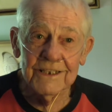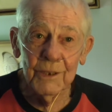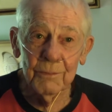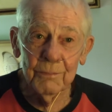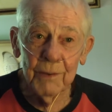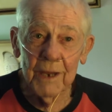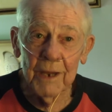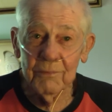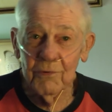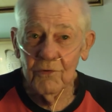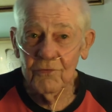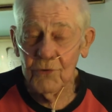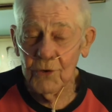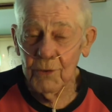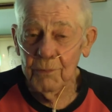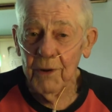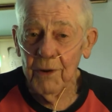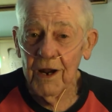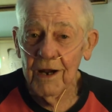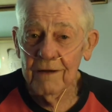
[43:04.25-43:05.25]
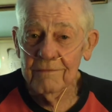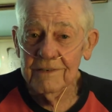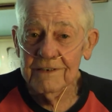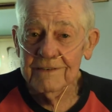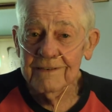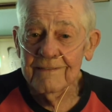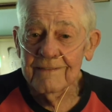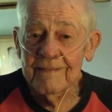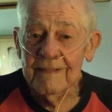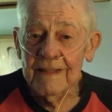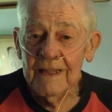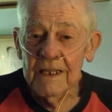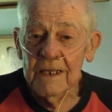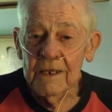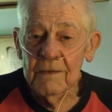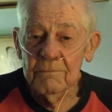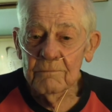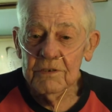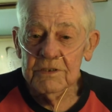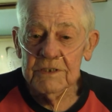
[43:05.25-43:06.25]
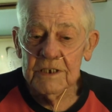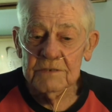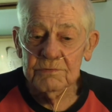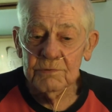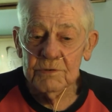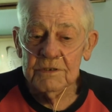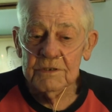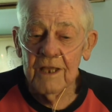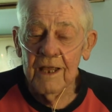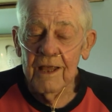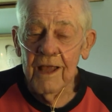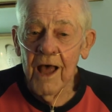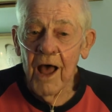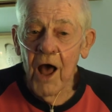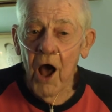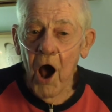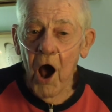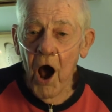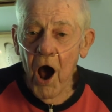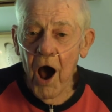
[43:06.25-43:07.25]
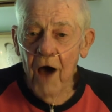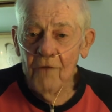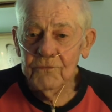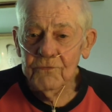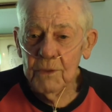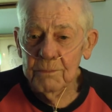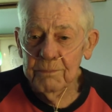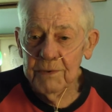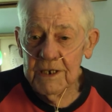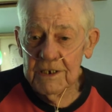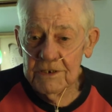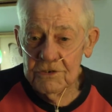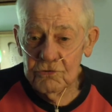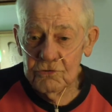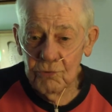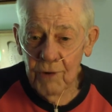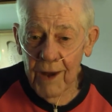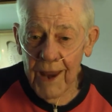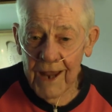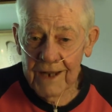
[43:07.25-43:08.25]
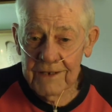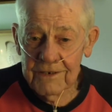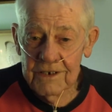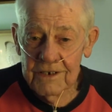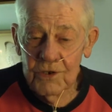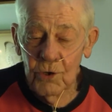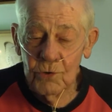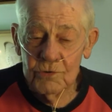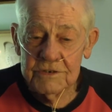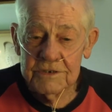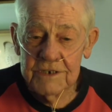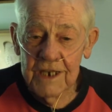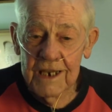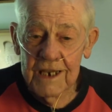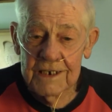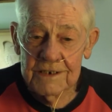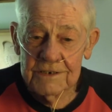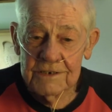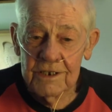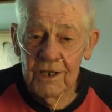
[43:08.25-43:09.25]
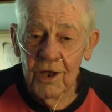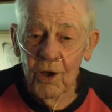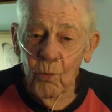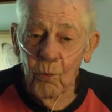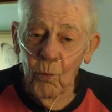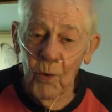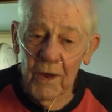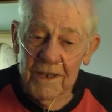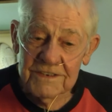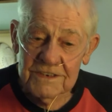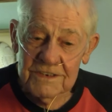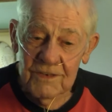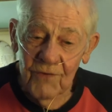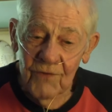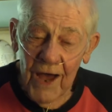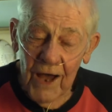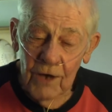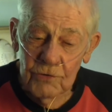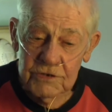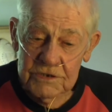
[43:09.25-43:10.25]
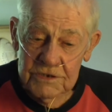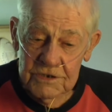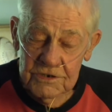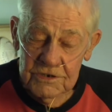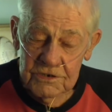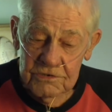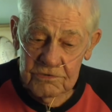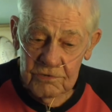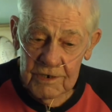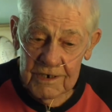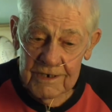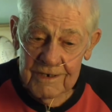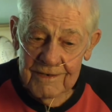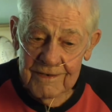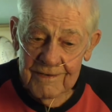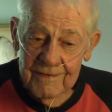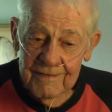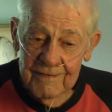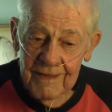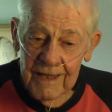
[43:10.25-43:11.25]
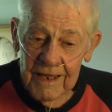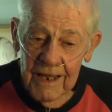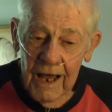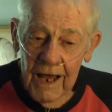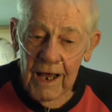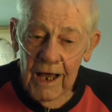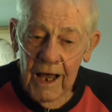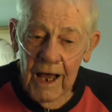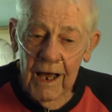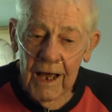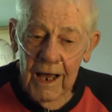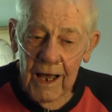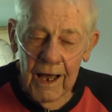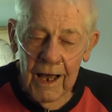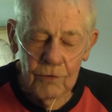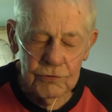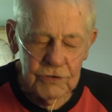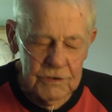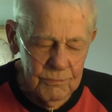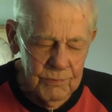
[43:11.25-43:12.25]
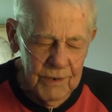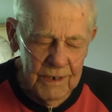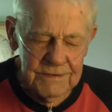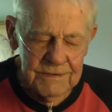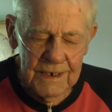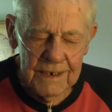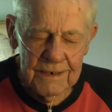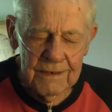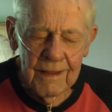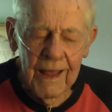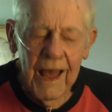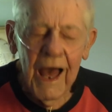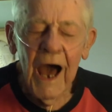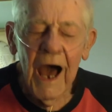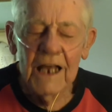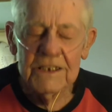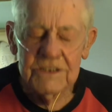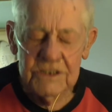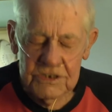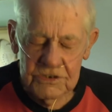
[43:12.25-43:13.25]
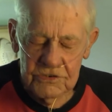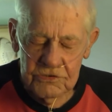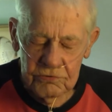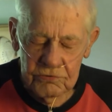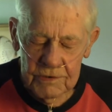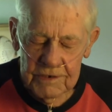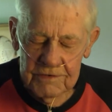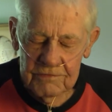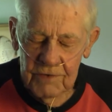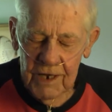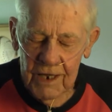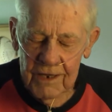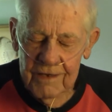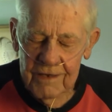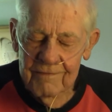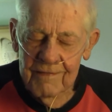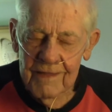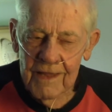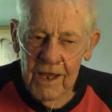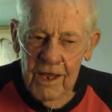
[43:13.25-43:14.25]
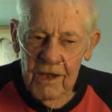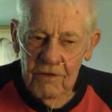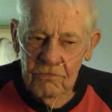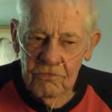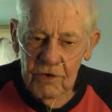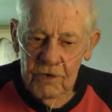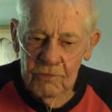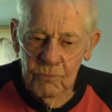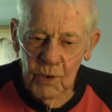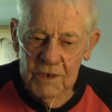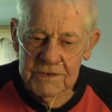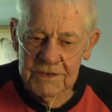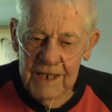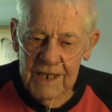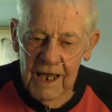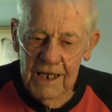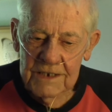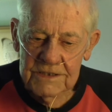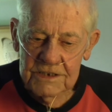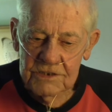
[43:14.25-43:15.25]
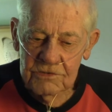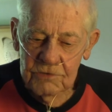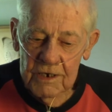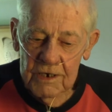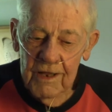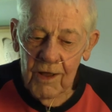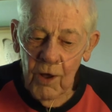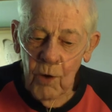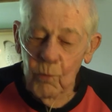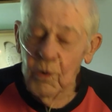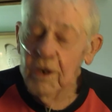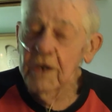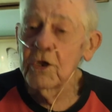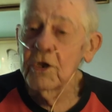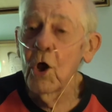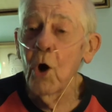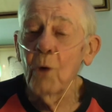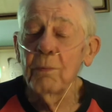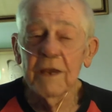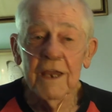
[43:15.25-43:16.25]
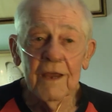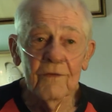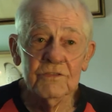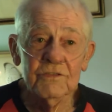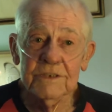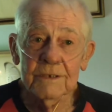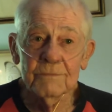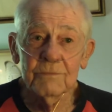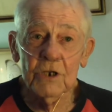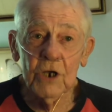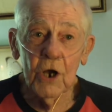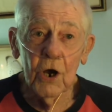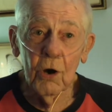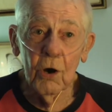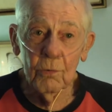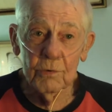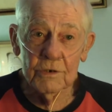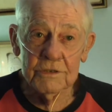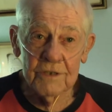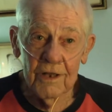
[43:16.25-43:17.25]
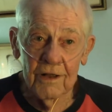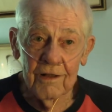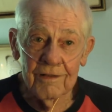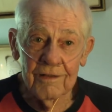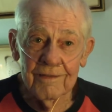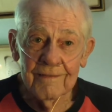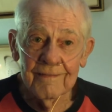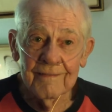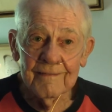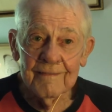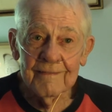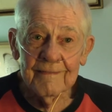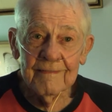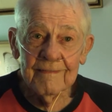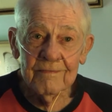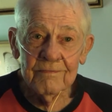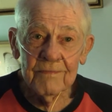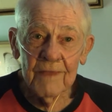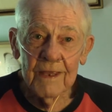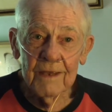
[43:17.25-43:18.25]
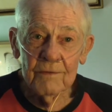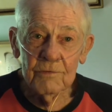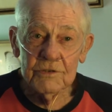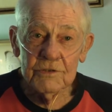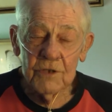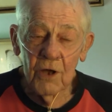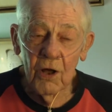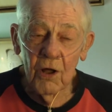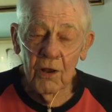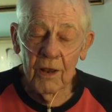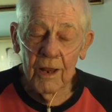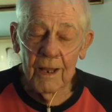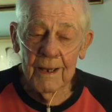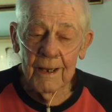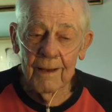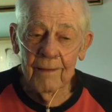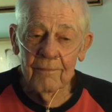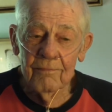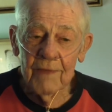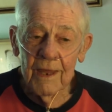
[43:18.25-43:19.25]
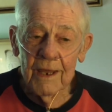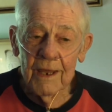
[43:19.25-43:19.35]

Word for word: in the paper for apartments, but this was off the beaten track in those days, west of Houston Street, Houston, when I say Hudson Street rather, west of Hudson Street, where nobody ever seemed to go. It was all, it was all uh,